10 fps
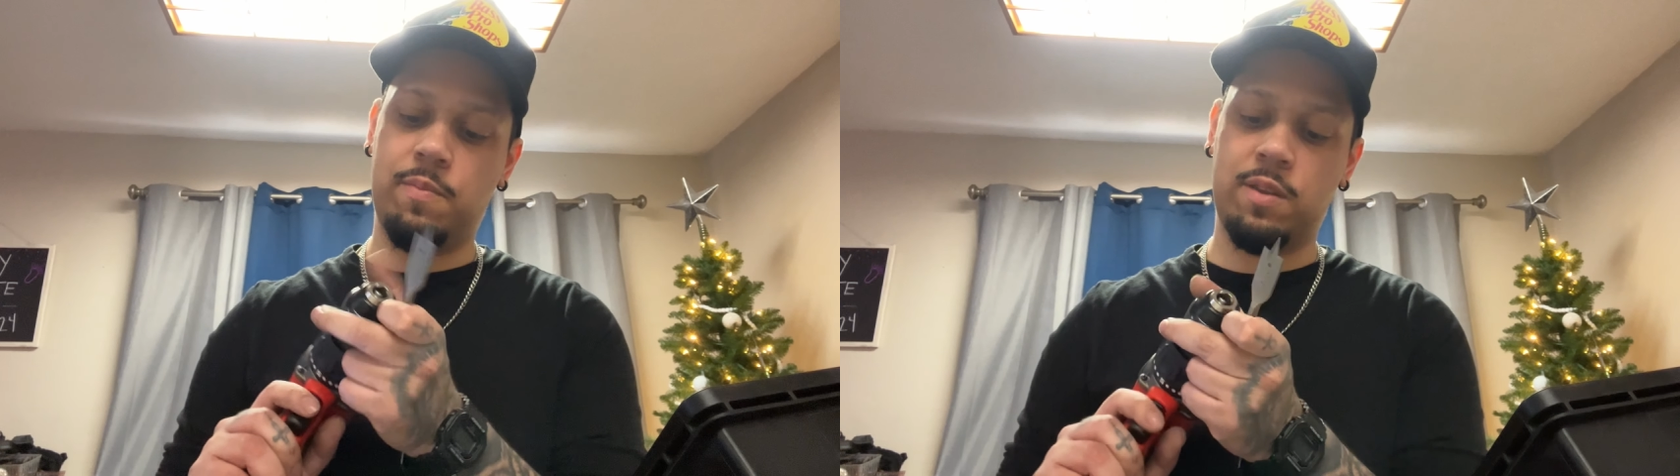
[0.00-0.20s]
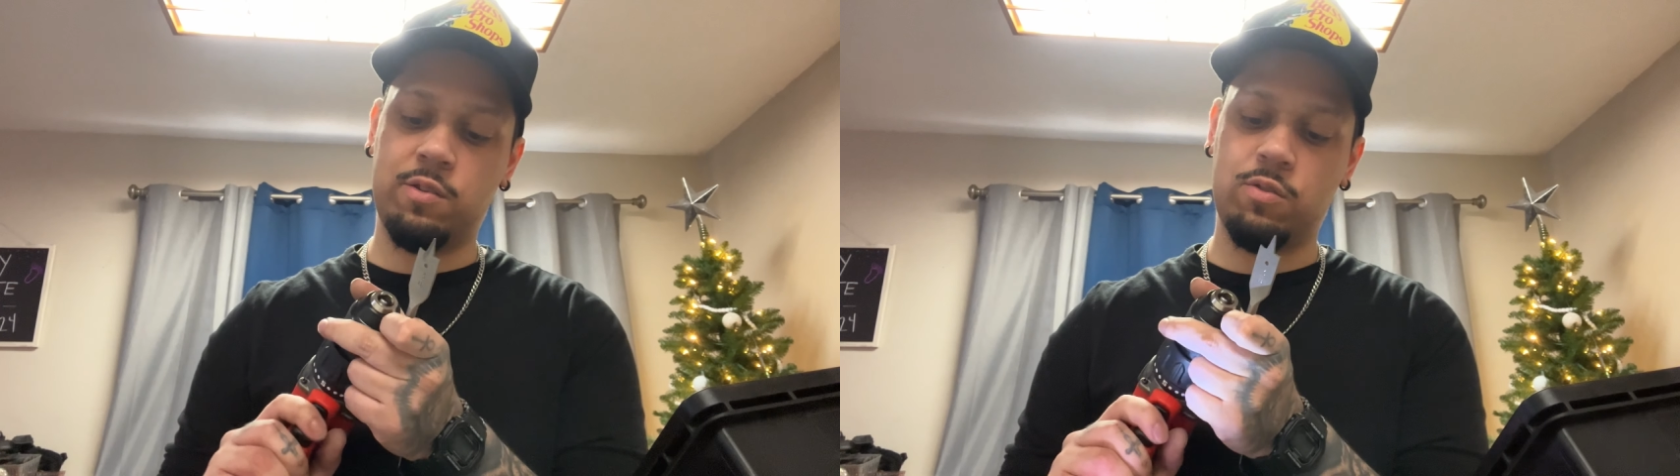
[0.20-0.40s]

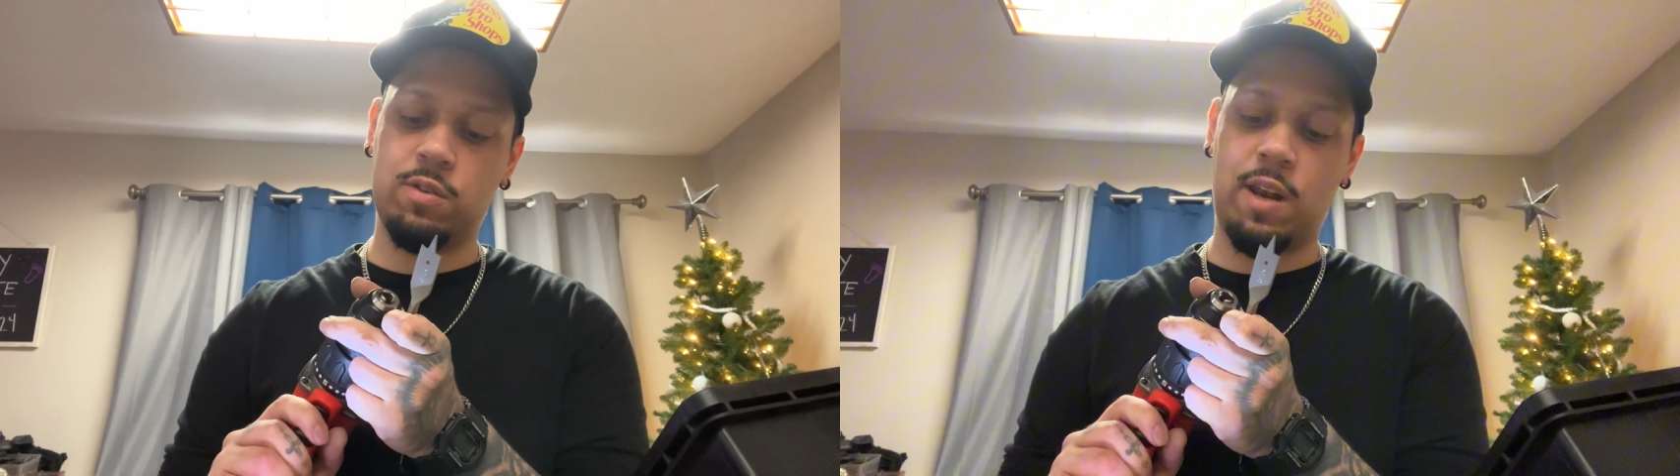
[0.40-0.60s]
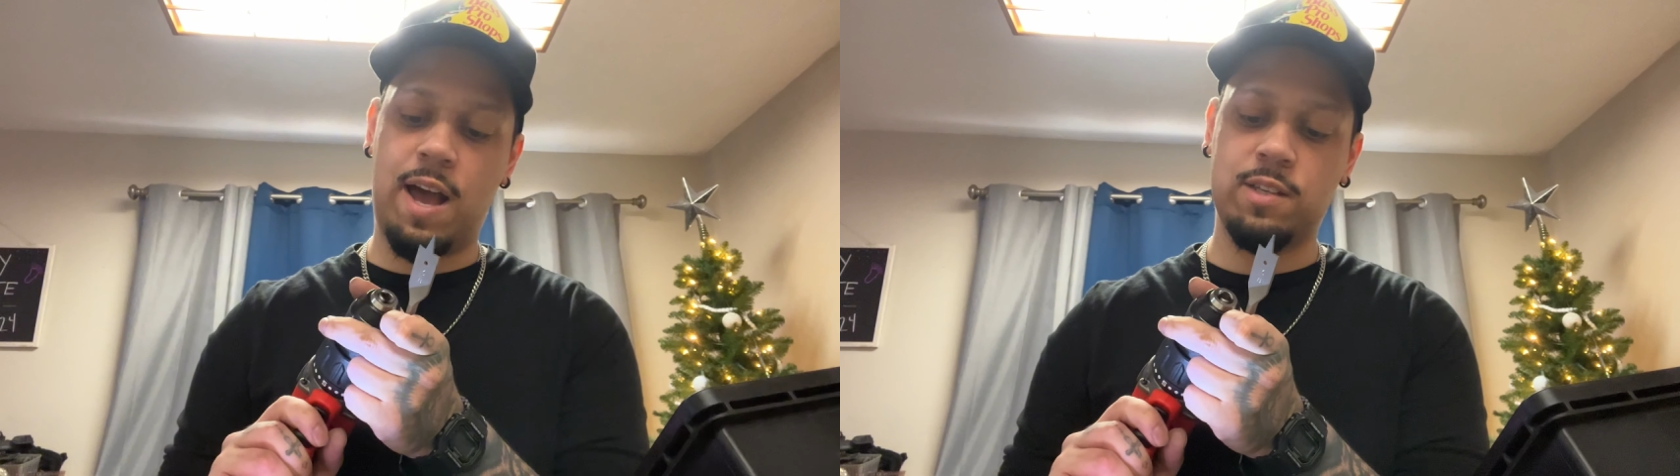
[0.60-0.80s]
but this was
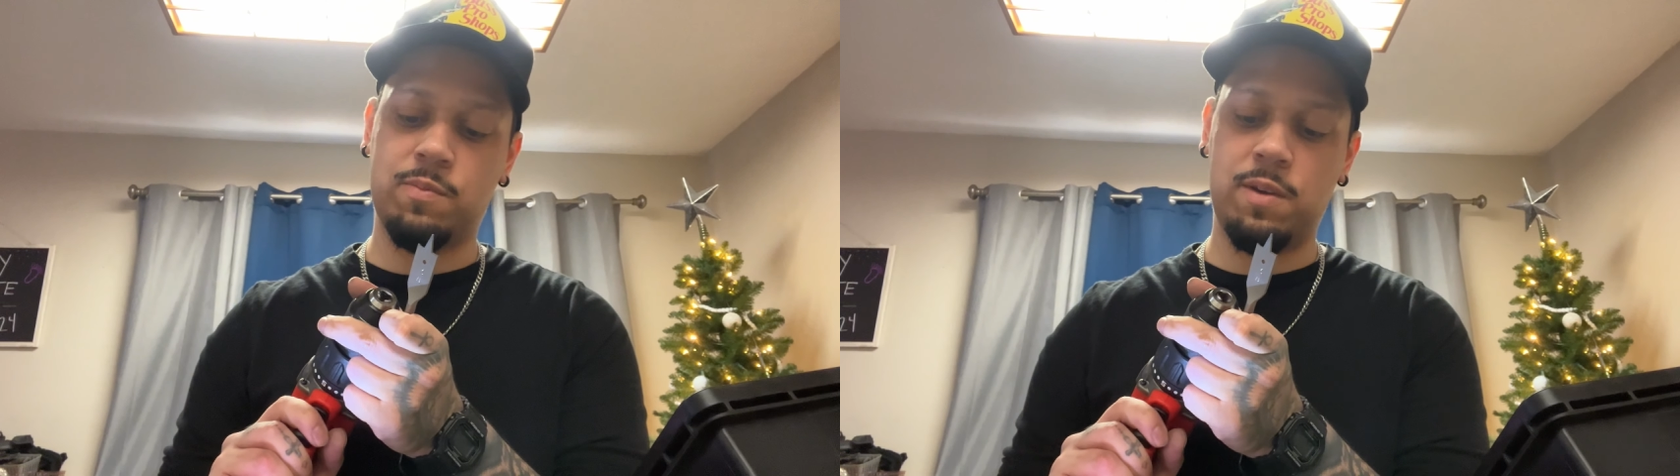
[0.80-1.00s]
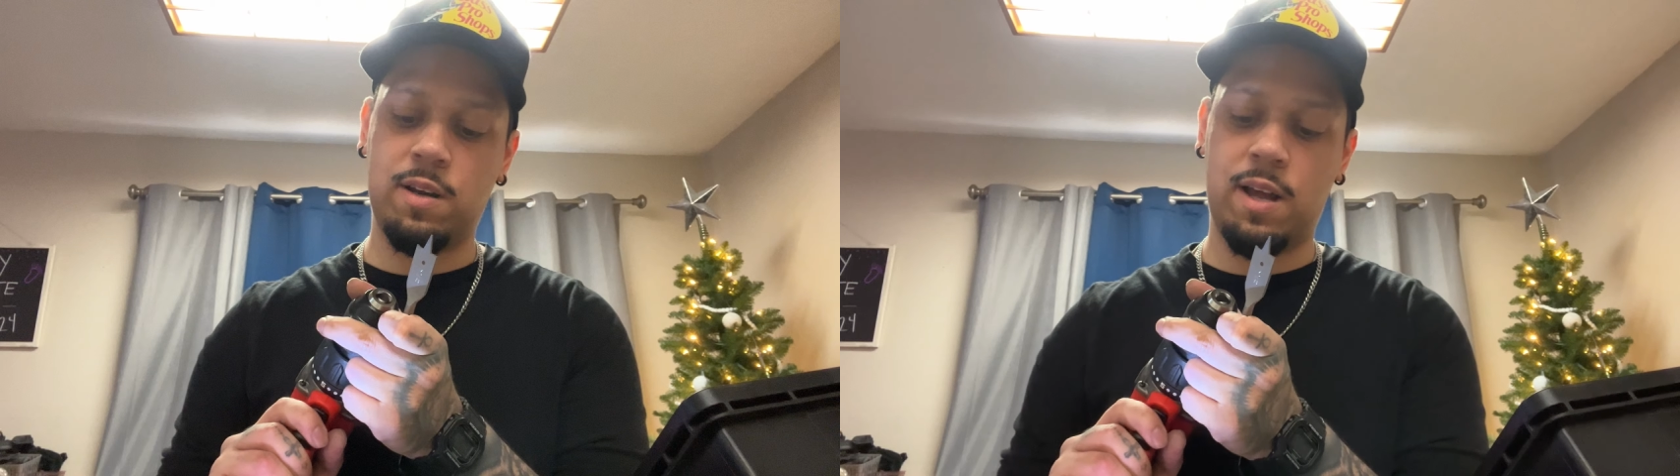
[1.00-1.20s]
a last
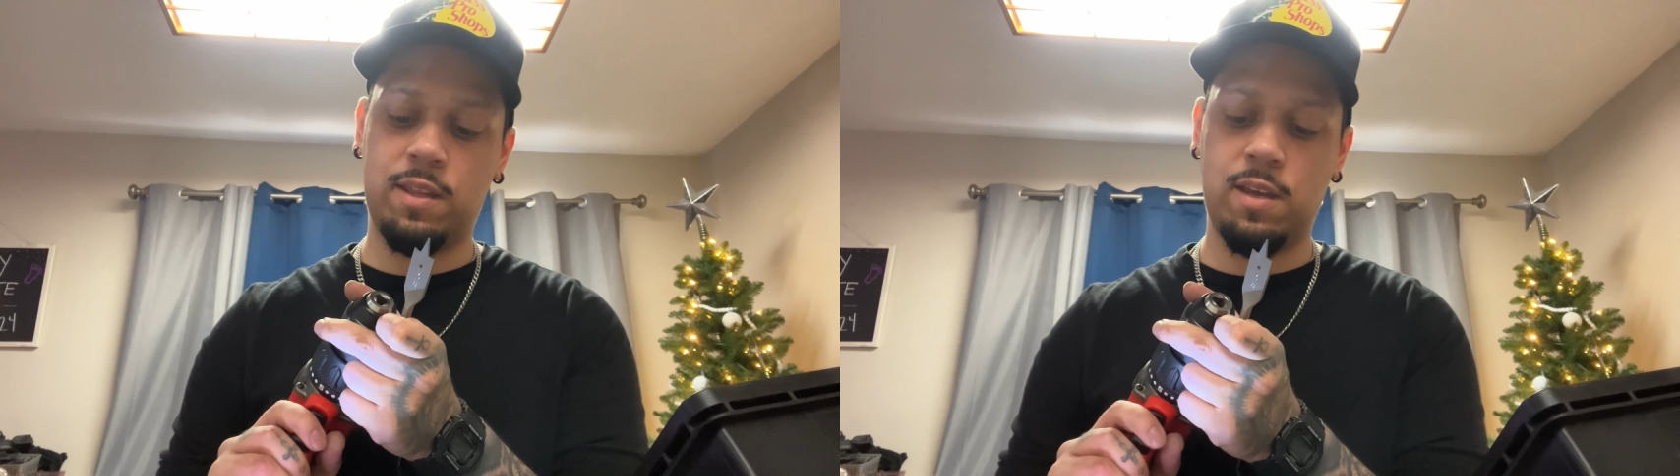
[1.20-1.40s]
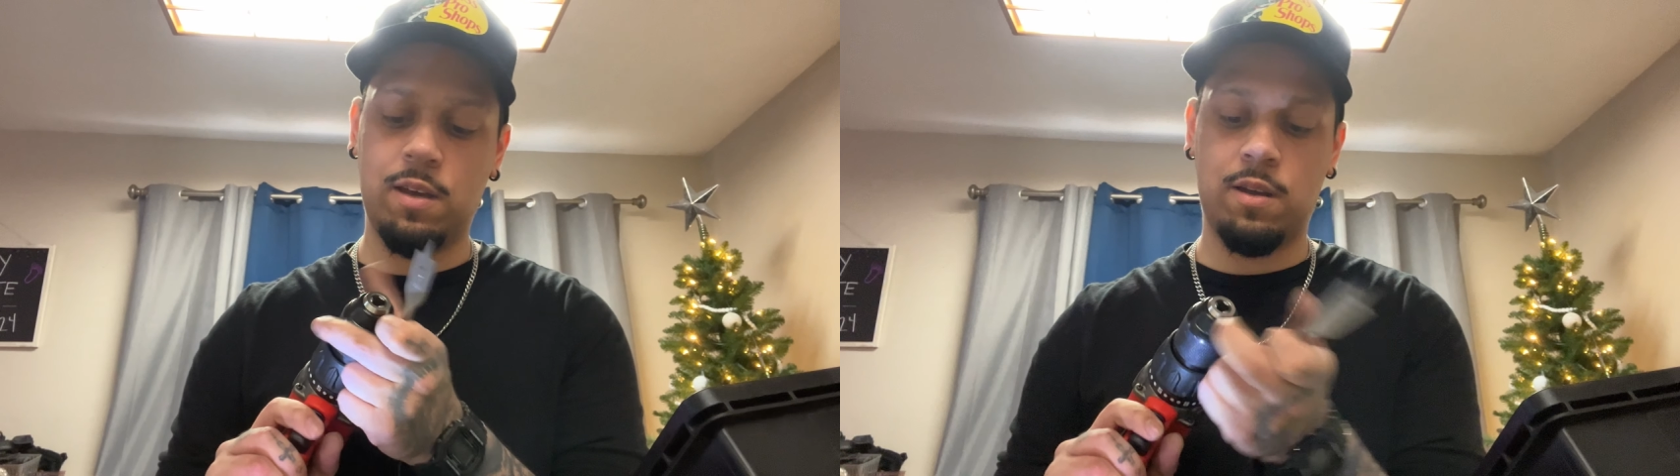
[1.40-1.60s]
minute
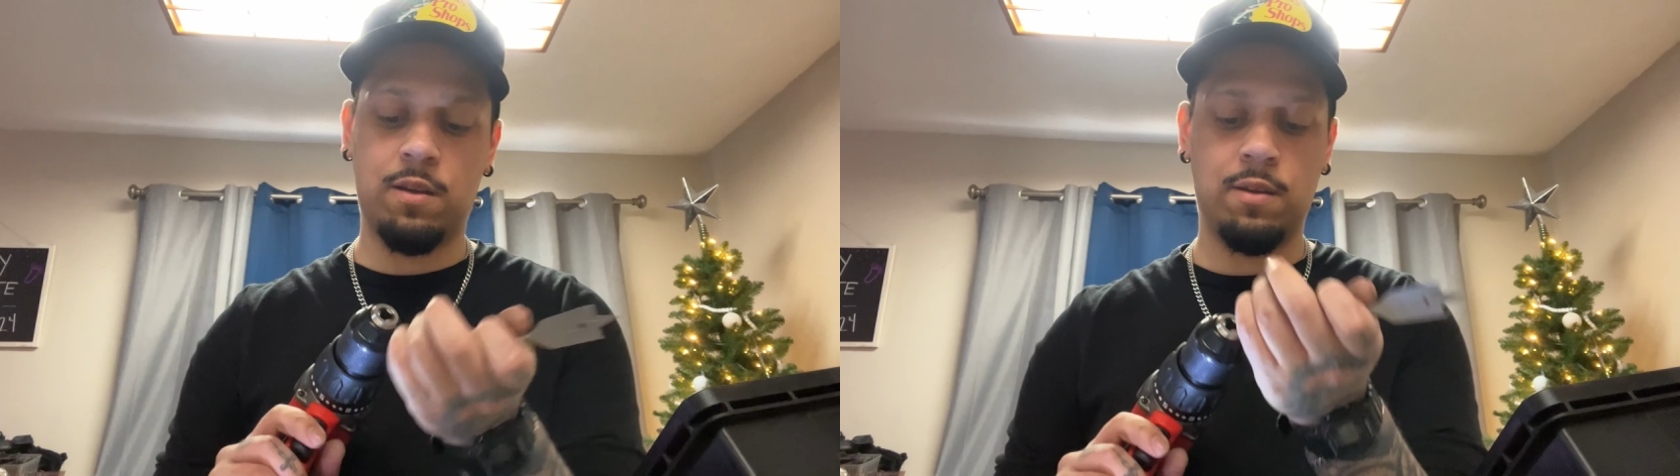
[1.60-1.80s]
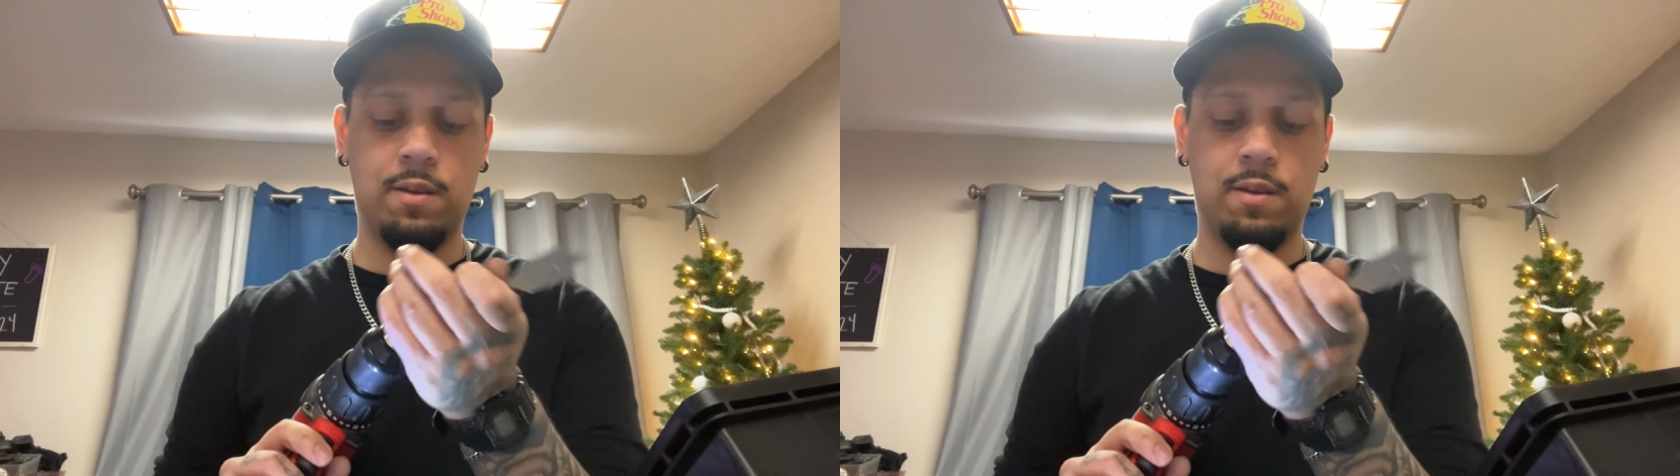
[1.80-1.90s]
idea